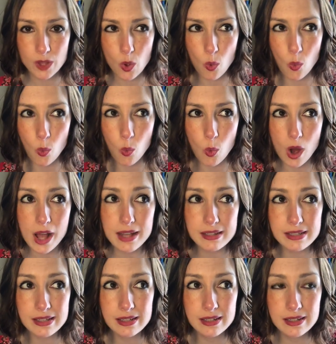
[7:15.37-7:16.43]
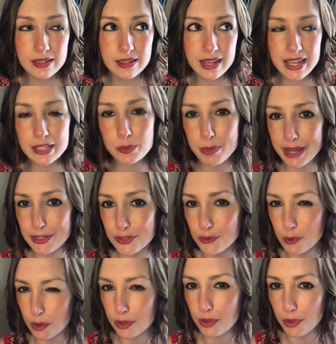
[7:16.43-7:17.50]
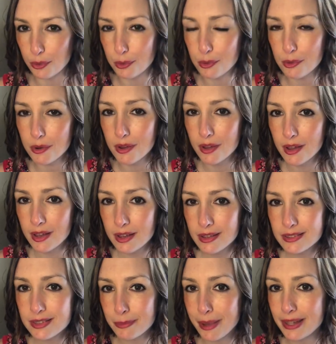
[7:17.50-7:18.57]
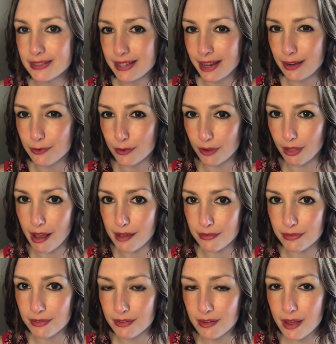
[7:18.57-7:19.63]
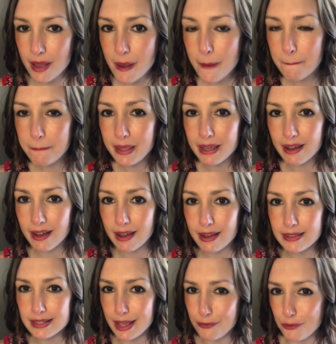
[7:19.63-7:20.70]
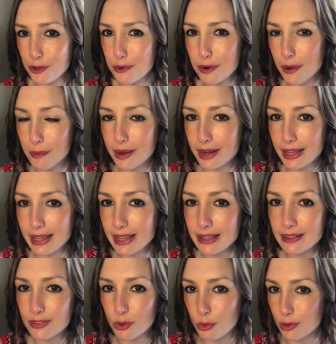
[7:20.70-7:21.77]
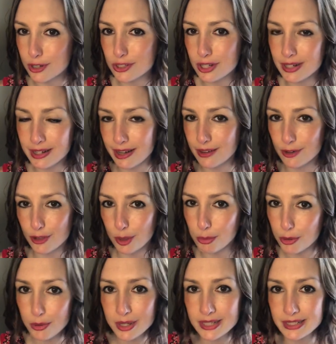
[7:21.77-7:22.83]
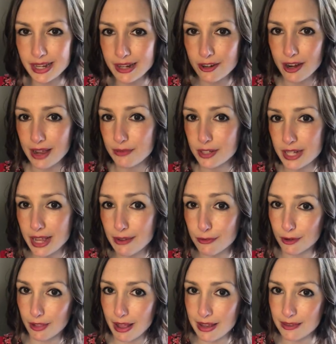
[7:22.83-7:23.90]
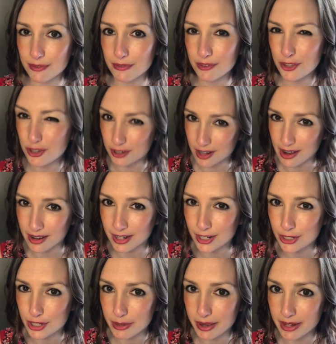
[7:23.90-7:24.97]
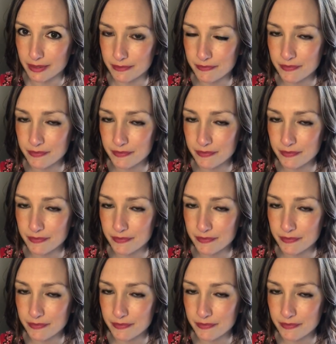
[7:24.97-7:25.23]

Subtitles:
what is best for you to maintain for life. Because if you don't want to eat the orange container and the blue container every day for life, you're not going to do it.